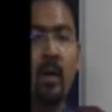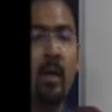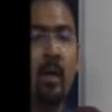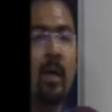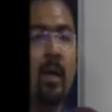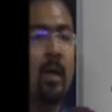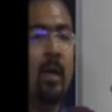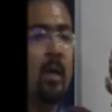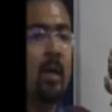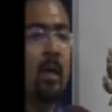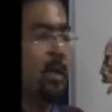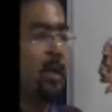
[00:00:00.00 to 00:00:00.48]

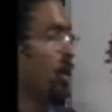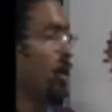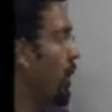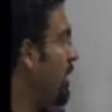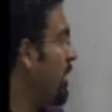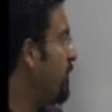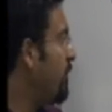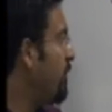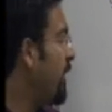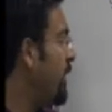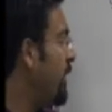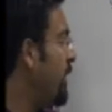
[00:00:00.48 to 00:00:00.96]
Now, if I
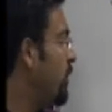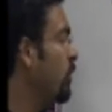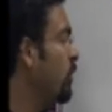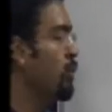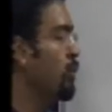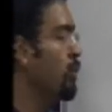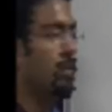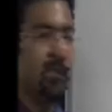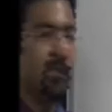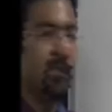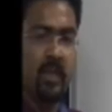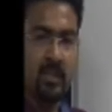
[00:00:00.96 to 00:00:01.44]
do
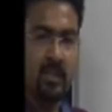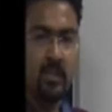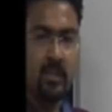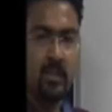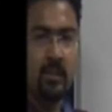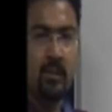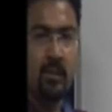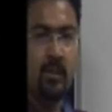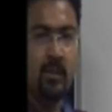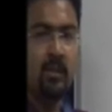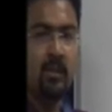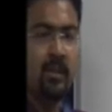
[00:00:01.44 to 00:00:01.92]
this,
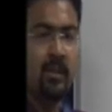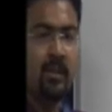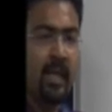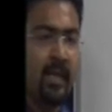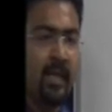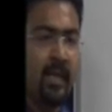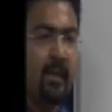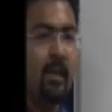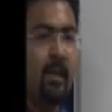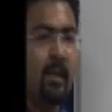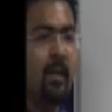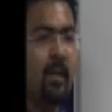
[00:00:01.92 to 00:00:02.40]
then
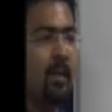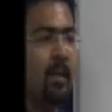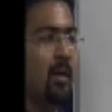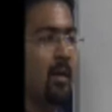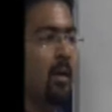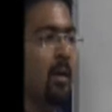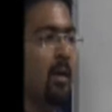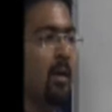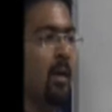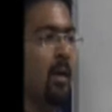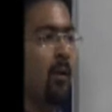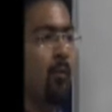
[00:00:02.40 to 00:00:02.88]

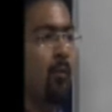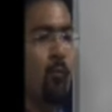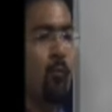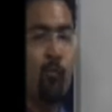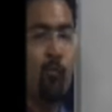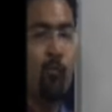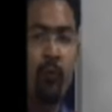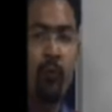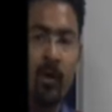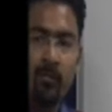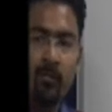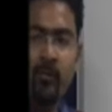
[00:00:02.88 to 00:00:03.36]
will
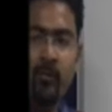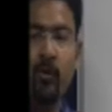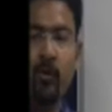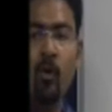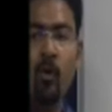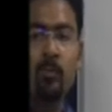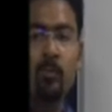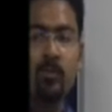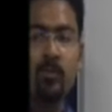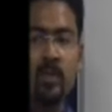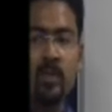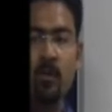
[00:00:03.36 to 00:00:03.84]
we
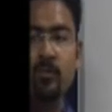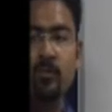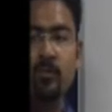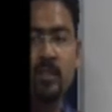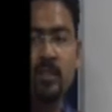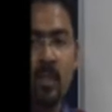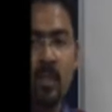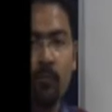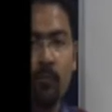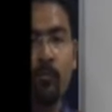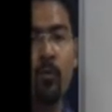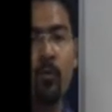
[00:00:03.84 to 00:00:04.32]
observe some
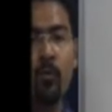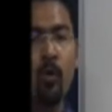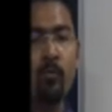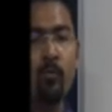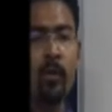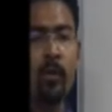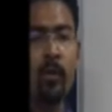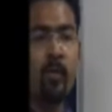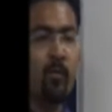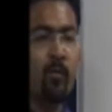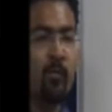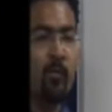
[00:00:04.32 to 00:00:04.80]
flow of
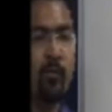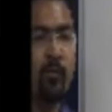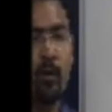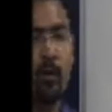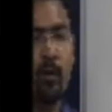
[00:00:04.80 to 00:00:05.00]
liquid from